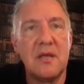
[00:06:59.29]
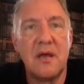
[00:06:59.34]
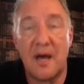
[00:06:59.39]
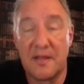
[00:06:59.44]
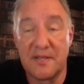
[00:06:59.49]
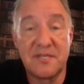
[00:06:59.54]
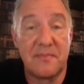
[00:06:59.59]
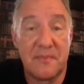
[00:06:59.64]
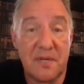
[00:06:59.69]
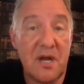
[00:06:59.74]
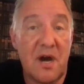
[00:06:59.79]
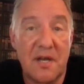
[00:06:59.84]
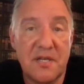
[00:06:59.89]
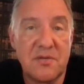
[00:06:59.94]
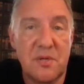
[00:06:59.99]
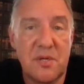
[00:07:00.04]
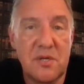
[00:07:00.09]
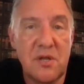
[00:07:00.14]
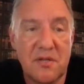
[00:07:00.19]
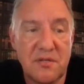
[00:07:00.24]
and something I
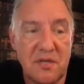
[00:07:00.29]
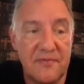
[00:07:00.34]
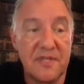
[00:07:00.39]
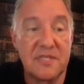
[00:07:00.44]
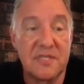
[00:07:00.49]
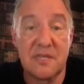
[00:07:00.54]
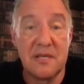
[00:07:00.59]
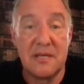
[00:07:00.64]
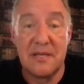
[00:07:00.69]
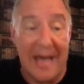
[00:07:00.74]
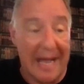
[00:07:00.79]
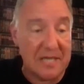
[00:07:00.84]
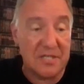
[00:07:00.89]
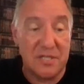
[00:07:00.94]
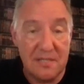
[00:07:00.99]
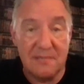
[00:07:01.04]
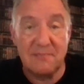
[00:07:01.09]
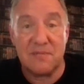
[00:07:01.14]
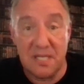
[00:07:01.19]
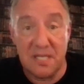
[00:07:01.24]
do a lot of is
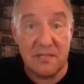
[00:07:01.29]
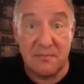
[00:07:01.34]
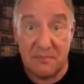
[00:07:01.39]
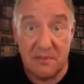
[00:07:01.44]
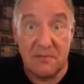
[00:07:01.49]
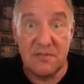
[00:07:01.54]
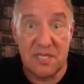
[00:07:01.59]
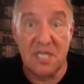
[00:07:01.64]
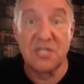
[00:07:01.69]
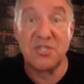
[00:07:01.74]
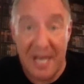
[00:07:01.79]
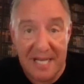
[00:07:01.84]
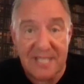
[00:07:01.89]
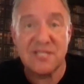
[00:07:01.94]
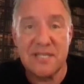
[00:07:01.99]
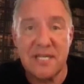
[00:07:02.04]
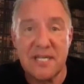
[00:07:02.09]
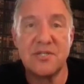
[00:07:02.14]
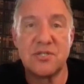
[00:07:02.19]
actually suggesting